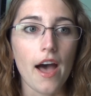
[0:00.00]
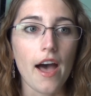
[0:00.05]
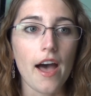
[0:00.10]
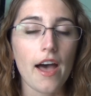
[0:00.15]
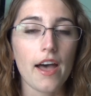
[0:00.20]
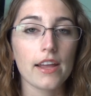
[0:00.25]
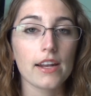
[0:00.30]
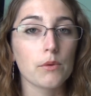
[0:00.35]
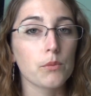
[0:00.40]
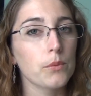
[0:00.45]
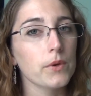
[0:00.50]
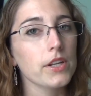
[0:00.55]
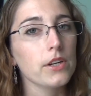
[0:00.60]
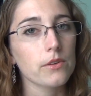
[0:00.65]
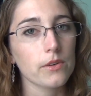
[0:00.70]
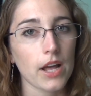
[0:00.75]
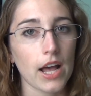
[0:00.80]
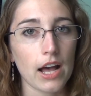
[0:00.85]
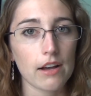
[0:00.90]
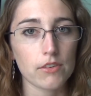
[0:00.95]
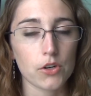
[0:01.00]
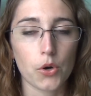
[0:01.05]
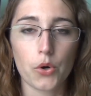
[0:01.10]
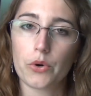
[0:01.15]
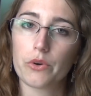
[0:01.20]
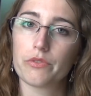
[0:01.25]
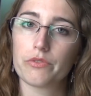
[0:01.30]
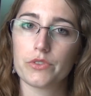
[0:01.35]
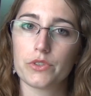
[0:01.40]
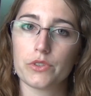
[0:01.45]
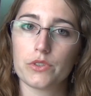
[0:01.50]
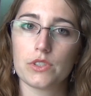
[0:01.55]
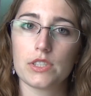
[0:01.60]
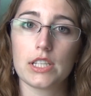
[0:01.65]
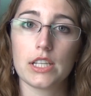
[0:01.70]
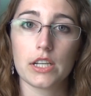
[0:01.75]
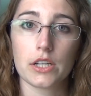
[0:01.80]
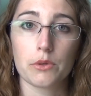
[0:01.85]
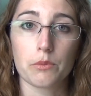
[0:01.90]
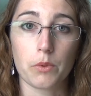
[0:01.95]
And we don't have a Whole Foods
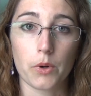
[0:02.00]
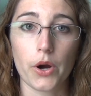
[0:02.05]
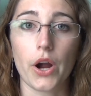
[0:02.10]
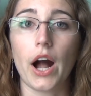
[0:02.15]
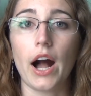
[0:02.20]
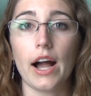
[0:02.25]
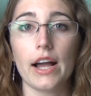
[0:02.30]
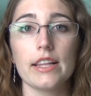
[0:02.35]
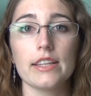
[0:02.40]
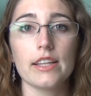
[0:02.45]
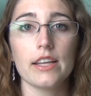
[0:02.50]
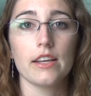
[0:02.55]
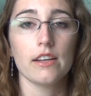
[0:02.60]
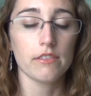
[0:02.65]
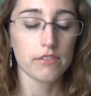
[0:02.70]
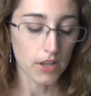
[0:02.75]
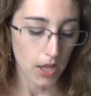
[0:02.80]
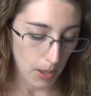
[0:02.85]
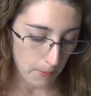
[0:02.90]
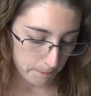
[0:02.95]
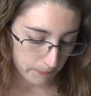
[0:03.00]
here where I live,